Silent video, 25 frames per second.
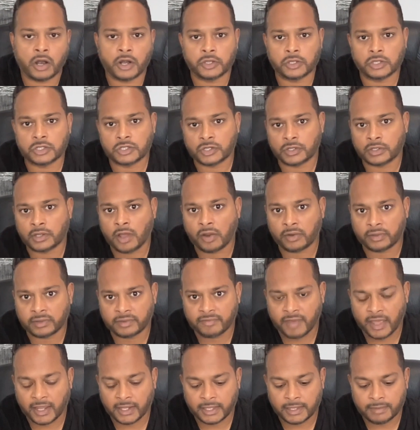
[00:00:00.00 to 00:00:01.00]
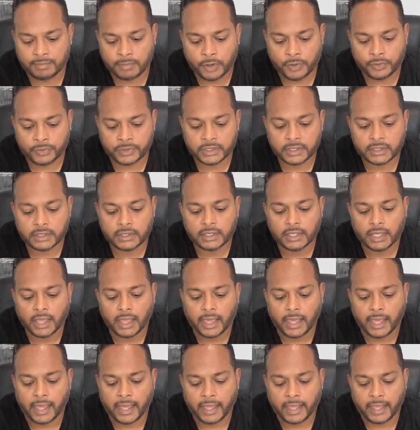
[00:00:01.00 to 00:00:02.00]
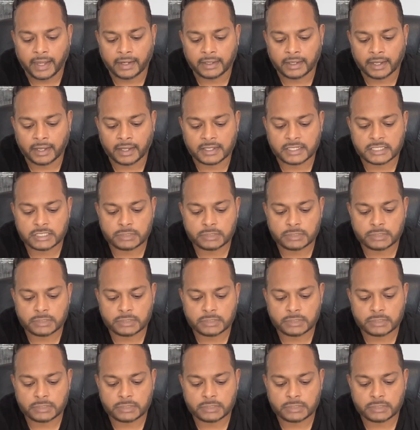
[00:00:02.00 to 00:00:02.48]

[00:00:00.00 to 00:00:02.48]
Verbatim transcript: you can turn on the valet mode and uh,